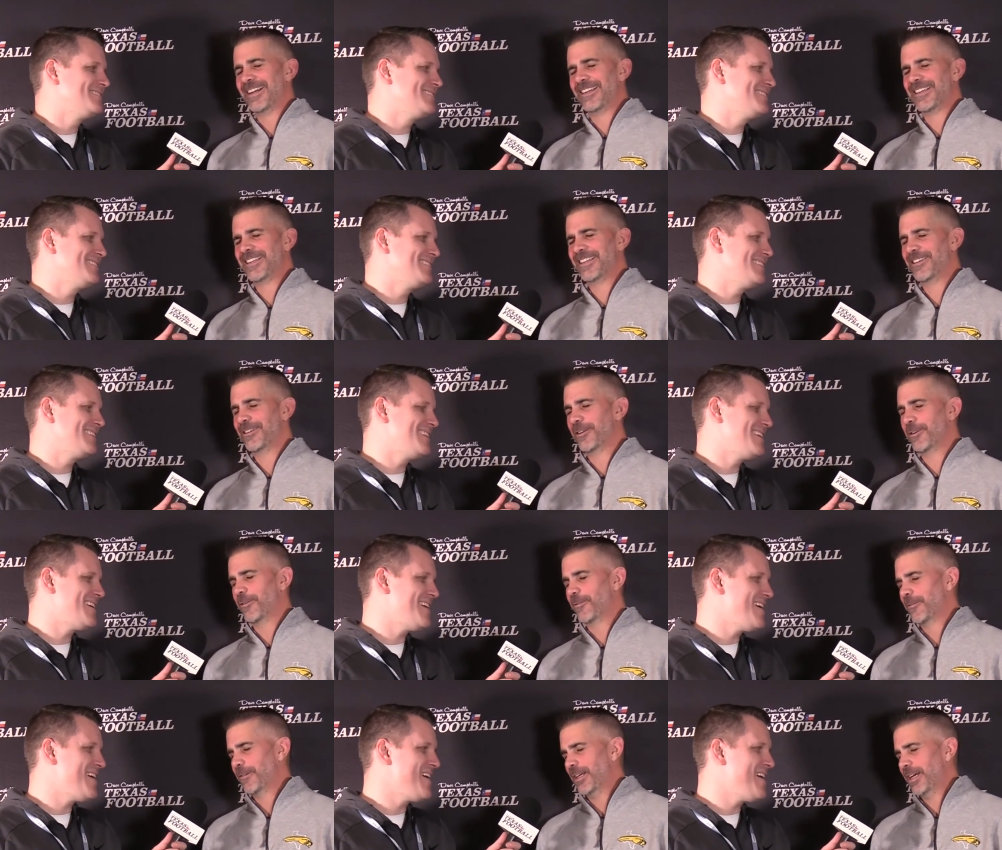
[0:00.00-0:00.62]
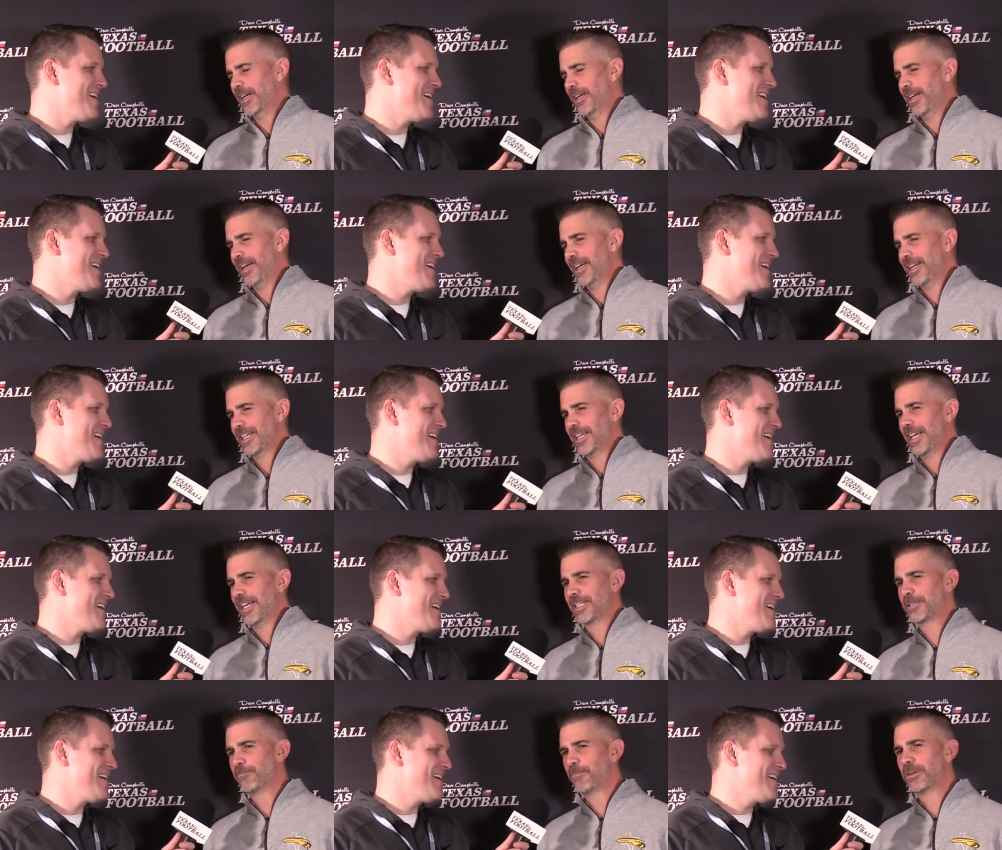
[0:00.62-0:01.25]
Speaker 1: you know,
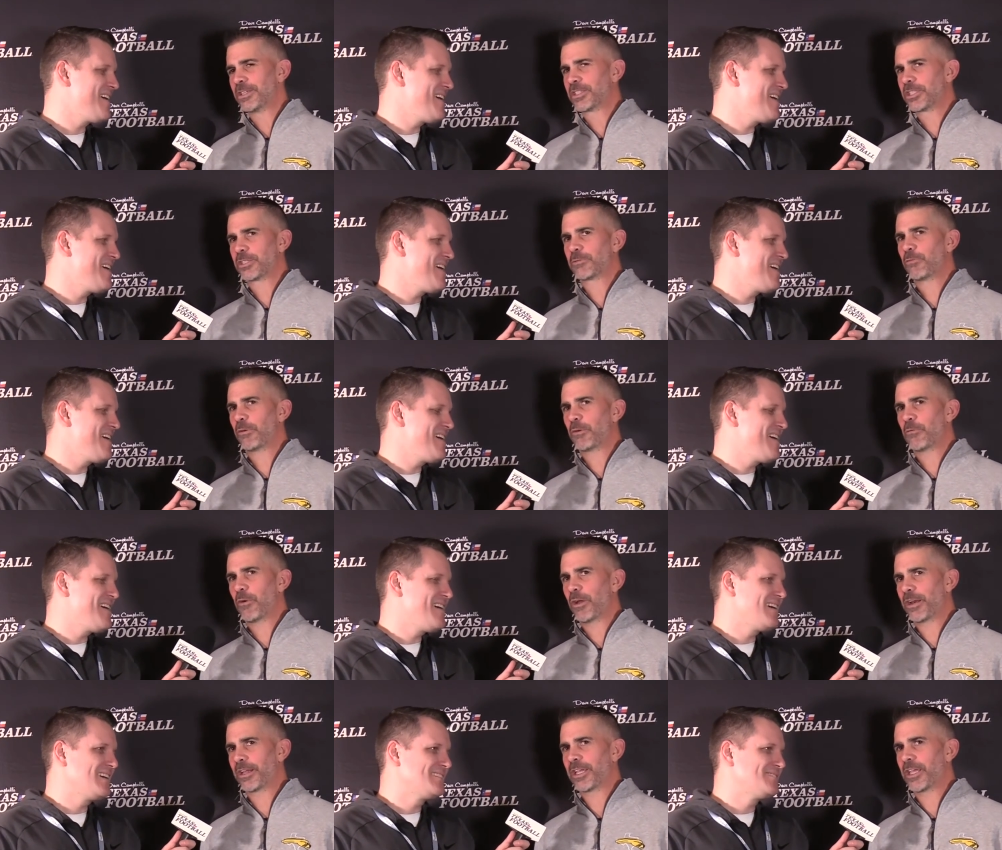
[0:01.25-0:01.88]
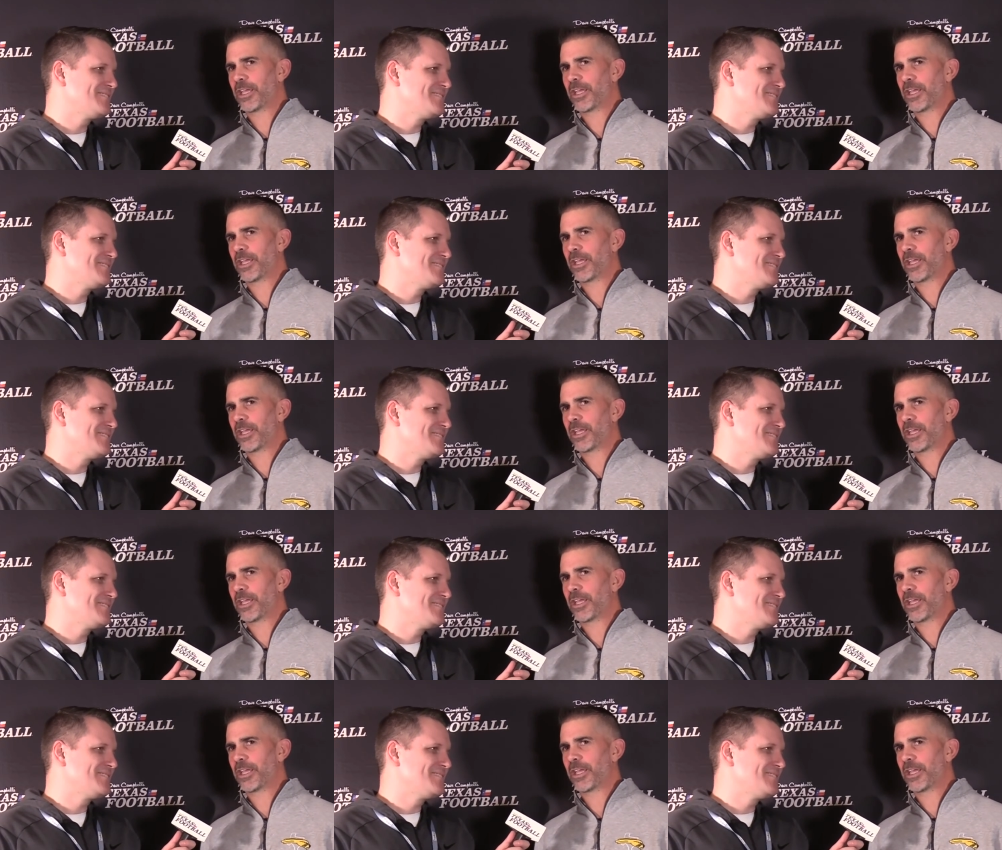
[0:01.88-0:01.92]
as much as we want to